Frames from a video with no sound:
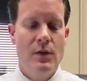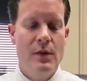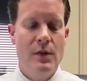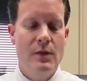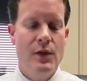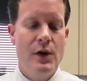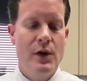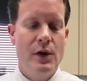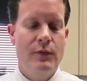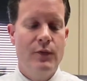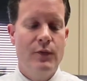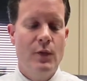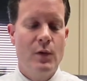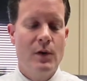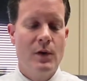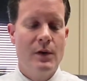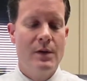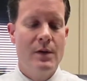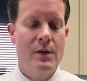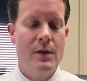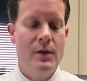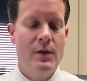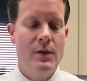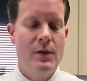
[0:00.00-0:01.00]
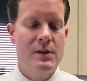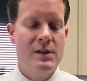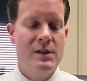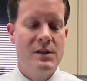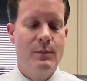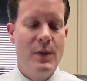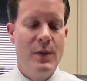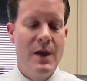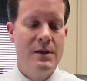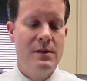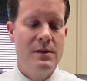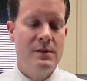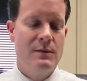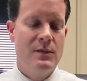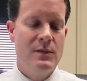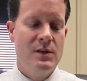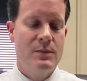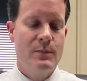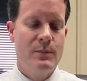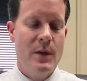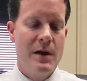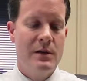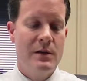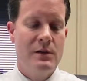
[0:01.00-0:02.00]
Therefore, the space of the
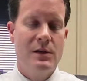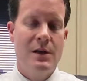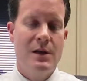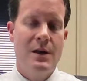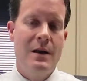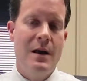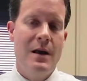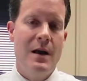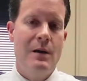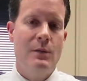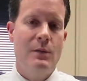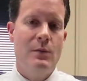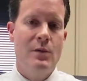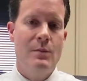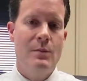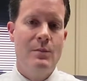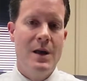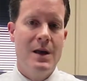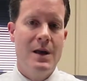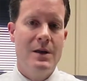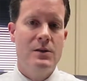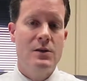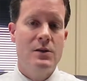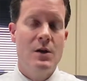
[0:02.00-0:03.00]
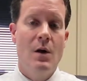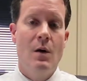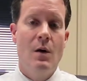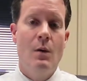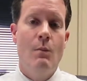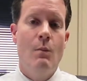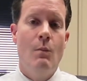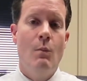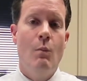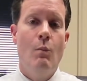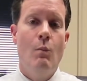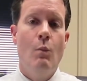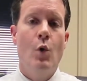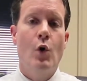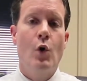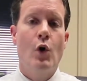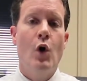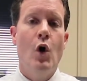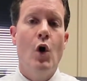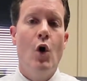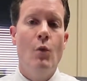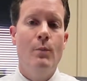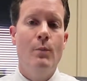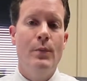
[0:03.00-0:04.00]
spinal canal remains
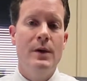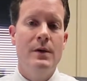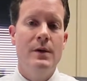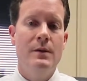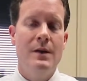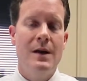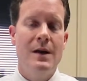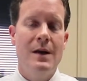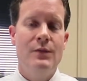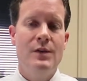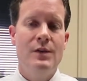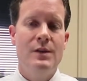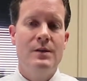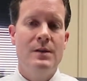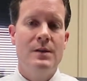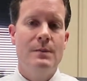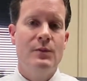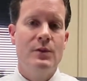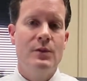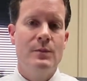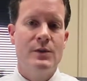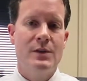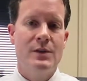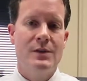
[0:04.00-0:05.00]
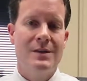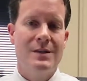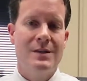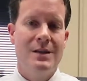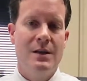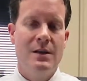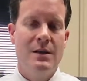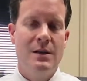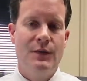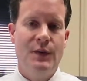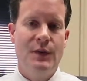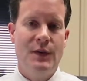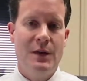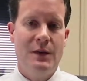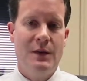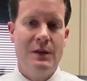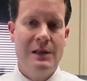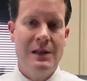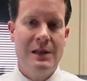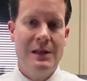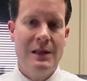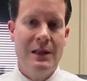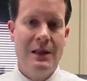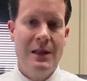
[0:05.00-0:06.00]
more open and the symptoms are
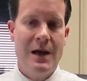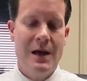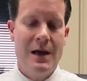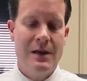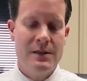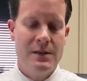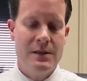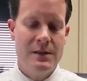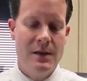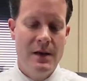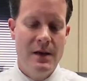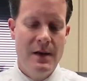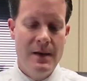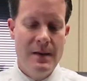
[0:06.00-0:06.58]
significantly less.